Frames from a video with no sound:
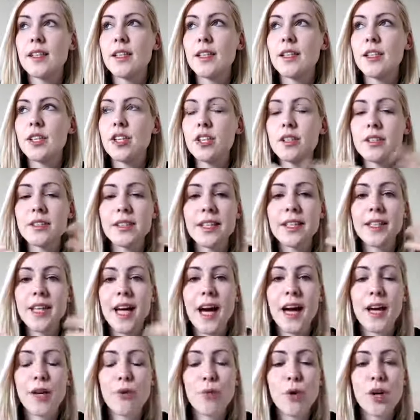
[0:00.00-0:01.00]
just like
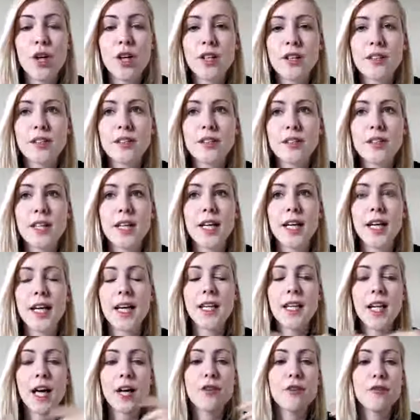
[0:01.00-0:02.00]
I was,
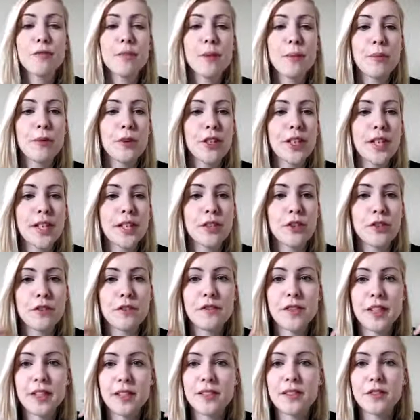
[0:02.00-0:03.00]
a lot of people are getting
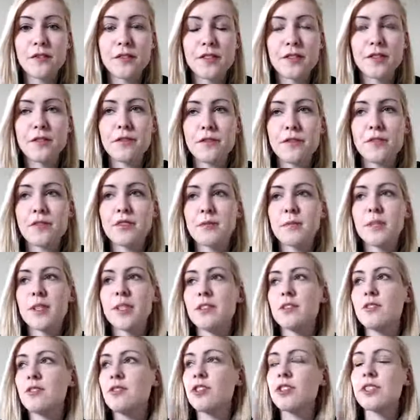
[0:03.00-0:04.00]
offensive in the first
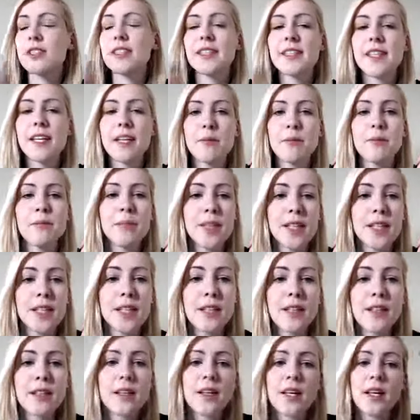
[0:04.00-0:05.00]
minute. So just let them
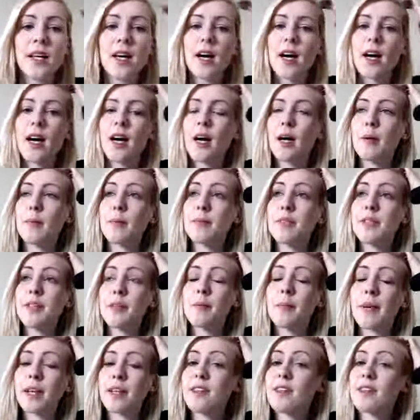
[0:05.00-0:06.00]
be.
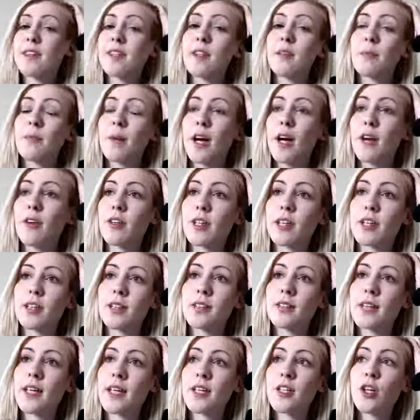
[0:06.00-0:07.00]
They might think about
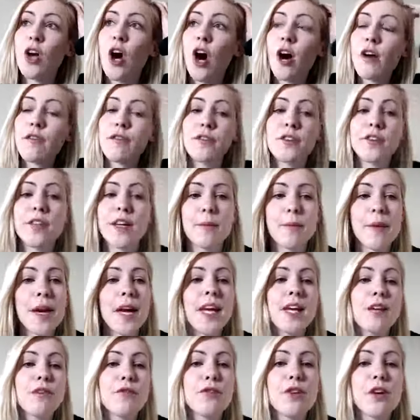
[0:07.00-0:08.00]
it and offer them,
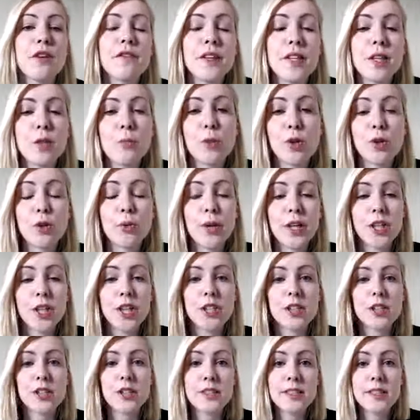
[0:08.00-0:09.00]
hey, if you have any more
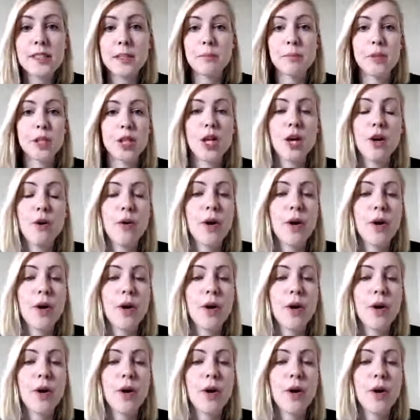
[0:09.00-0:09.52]
questions, just let me know.